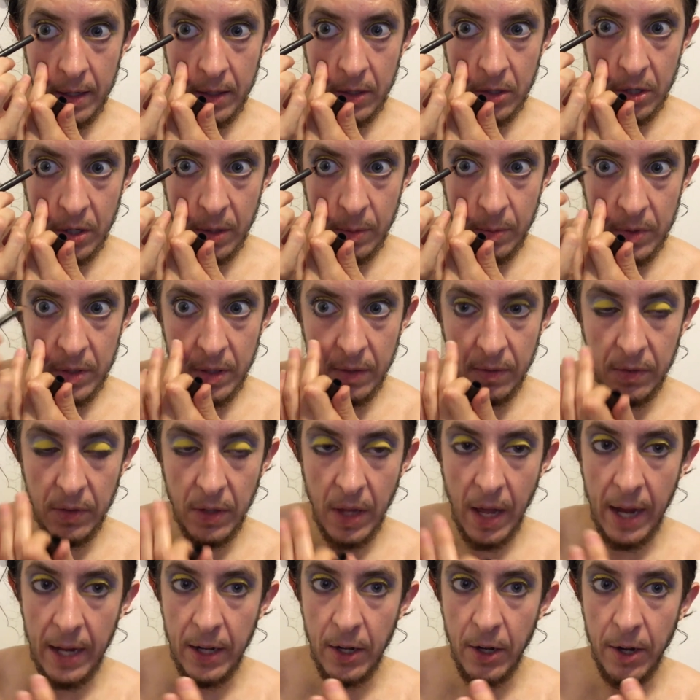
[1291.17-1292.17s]
in terms of
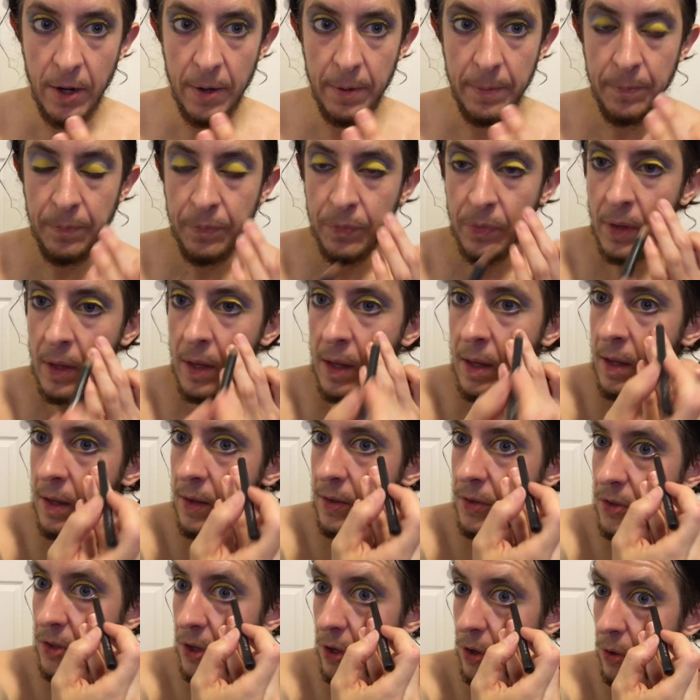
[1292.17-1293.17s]
liner.
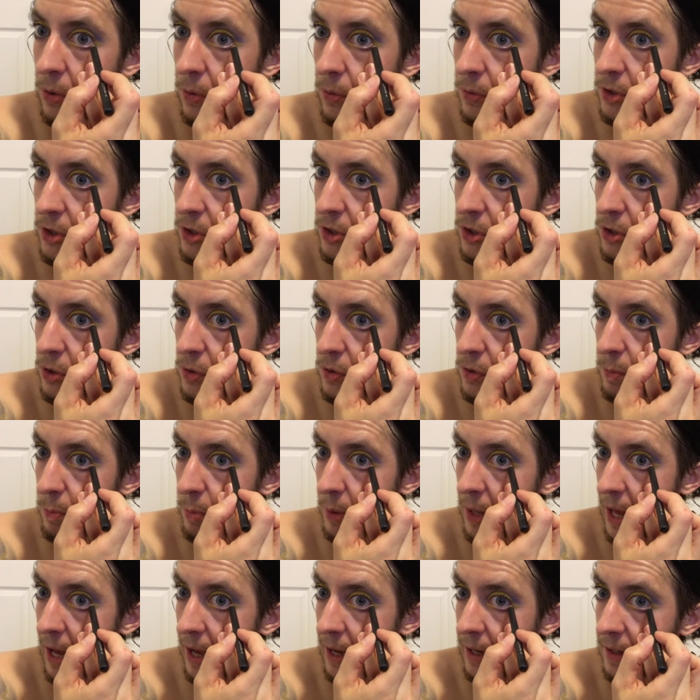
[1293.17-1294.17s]
So just use
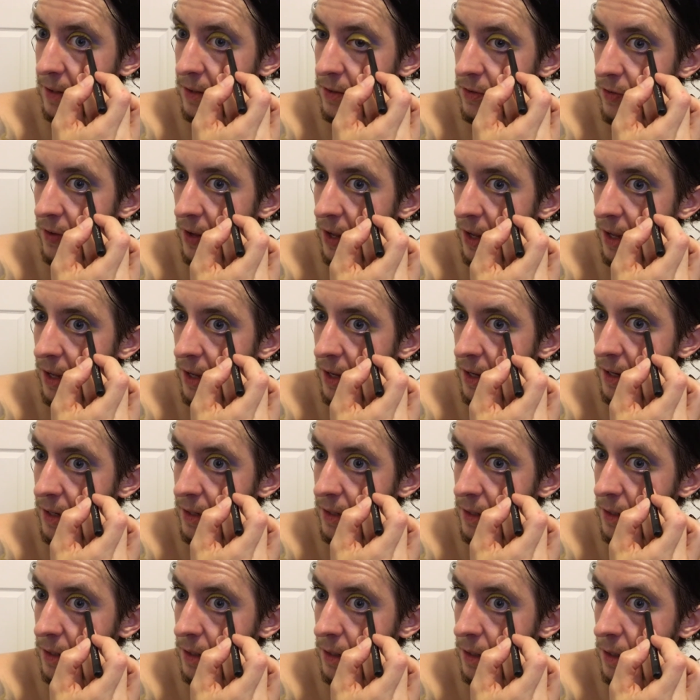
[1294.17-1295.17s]
black is
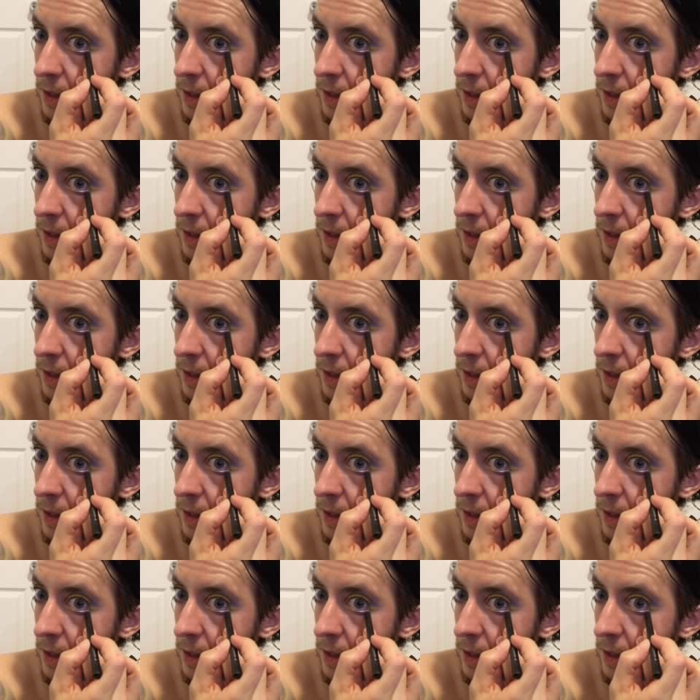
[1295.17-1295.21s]
fine.